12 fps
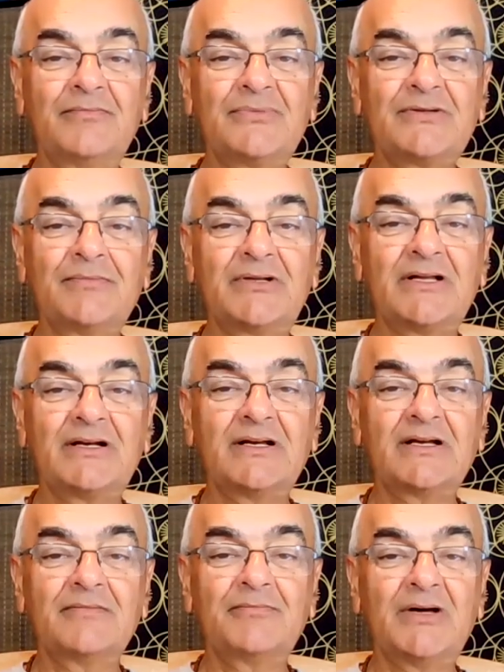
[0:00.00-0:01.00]

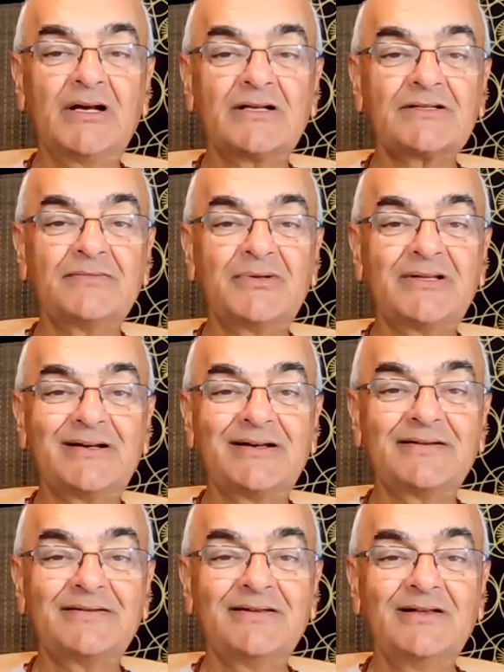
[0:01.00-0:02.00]
sympathetic and parasympathetic.